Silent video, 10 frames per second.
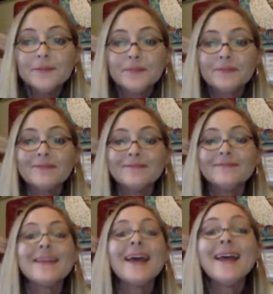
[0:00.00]
Hey,
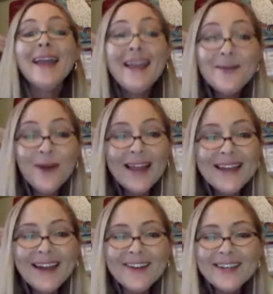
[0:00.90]
Wade, how are you
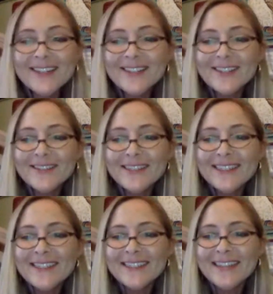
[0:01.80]
doing? Thanks for
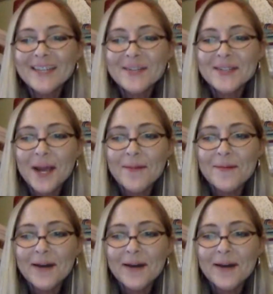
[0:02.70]
stopping by.